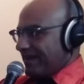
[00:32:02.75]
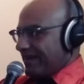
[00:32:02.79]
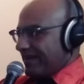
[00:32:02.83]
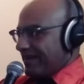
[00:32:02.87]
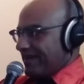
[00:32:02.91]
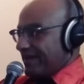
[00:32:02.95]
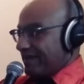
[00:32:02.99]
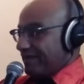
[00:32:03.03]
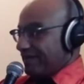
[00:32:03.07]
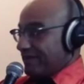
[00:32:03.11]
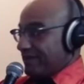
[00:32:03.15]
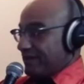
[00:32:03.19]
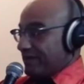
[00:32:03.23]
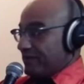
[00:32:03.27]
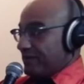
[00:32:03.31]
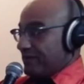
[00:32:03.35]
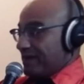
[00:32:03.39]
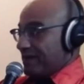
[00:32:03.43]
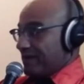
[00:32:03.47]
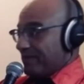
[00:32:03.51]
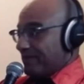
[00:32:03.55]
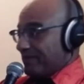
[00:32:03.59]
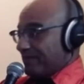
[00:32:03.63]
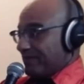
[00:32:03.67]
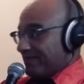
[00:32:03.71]
That faded
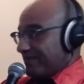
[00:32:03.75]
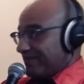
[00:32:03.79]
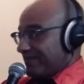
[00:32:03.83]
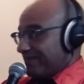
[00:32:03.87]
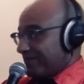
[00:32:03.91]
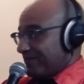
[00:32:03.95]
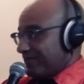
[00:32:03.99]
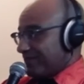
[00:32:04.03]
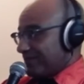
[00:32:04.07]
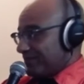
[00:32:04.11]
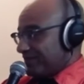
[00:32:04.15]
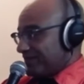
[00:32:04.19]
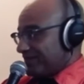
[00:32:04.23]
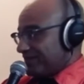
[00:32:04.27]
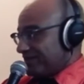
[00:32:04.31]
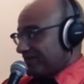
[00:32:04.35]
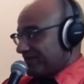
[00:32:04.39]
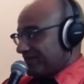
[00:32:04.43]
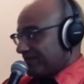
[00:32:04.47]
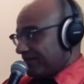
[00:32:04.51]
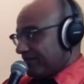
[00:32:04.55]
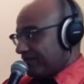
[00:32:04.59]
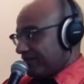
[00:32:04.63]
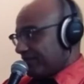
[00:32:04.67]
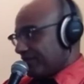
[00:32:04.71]
rapidly when he
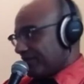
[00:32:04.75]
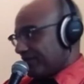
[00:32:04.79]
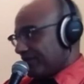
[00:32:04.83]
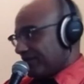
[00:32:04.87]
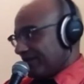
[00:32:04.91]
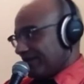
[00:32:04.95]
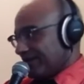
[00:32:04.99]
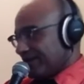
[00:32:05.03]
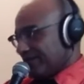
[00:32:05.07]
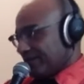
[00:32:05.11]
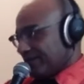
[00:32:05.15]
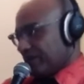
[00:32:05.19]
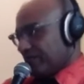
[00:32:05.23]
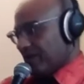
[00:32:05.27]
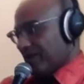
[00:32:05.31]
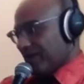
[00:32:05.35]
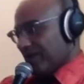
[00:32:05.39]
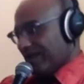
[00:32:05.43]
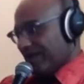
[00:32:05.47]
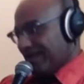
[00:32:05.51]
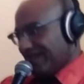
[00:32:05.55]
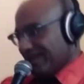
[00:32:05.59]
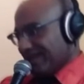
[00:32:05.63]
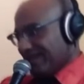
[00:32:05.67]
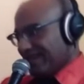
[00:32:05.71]
saw the three were
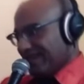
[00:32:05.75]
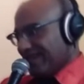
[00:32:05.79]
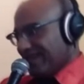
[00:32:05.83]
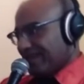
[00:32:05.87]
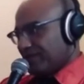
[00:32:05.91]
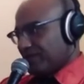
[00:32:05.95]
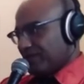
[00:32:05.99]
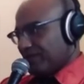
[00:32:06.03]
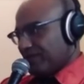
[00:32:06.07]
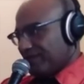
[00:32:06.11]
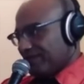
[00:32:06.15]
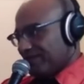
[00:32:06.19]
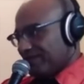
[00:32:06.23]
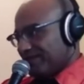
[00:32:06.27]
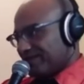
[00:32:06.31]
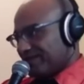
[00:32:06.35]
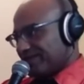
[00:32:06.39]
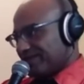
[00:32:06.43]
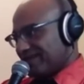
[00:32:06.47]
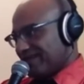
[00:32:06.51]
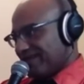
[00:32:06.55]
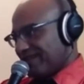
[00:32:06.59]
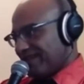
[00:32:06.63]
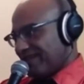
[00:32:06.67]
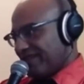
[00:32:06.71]
readying hand
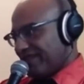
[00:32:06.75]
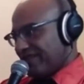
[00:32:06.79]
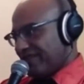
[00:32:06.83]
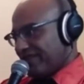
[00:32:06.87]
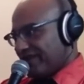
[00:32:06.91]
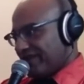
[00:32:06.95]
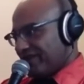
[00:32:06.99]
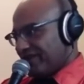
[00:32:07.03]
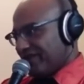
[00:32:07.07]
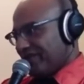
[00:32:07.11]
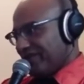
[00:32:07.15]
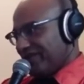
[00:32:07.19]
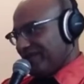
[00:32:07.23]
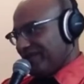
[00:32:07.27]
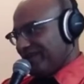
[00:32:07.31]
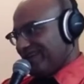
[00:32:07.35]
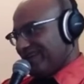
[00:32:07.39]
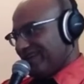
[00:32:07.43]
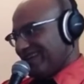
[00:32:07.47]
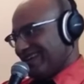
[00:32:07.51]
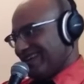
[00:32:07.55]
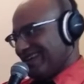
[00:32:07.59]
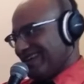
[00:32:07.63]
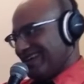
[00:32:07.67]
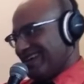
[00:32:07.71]
weapons. Not only
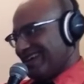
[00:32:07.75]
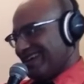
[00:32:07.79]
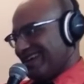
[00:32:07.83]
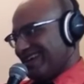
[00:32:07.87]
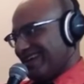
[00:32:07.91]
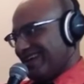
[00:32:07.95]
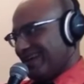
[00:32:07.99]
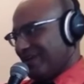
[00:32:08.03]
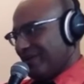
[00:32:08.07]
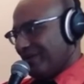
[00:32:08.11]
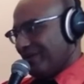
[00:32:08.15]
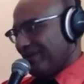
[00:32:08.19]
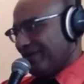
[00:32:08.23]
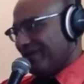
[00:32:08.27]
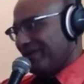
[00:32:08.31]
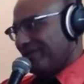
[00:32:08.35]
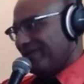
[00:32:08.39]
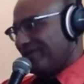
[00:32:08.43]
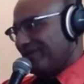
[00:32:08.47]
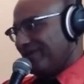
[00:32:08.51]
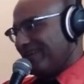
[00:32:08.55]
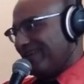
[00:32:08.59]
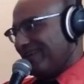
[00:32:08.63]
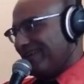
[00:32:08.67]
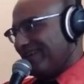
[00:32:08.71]

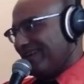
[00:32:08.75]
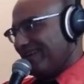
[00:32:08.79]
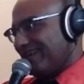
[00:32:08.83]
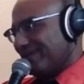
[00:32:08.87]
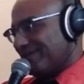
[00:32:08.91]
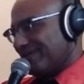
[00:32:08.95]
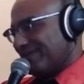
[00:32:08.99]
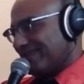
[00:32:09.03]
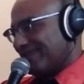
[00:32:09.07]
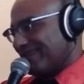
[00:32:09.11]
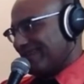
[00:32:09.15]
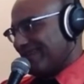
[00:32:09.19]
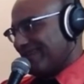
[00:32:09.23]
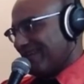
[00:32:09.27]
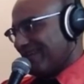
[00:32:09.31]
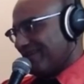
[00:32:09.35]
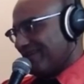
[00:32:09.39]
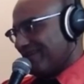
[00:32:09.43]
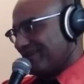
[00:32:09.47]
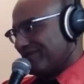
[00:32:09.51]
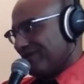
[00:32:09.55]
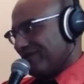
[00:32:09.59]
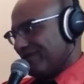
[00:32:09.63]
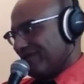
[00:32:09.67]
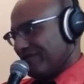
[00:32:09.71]
couldn't he have
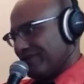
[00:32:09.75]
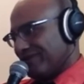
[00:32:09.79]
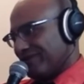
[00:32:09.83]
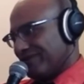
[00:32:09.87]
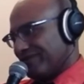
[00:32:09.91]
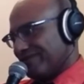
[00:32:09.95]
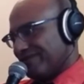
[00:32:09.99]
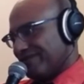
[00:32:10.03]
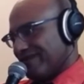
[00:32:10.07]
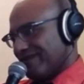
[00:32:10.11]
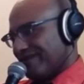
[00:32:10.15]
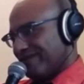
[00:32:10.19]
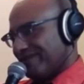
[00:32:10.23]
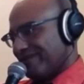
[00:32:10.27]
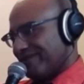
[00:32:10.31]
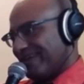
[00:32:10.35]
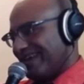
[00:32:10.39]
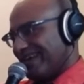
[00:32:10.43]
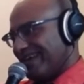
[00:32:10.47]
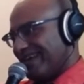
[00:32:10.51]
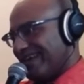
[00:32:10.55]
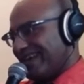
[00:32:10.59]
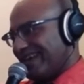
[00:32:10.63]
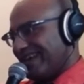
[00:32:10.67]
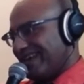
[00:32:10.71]
countered all three of them,
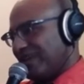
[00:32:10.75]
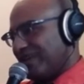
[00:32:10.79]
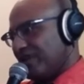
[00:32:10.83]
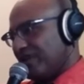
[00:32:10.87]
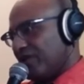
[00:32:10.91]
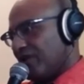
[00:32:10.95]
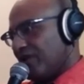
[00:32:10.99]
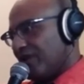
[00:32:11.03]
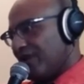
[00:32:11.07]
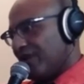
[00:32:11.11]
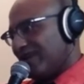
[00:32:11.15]
he had no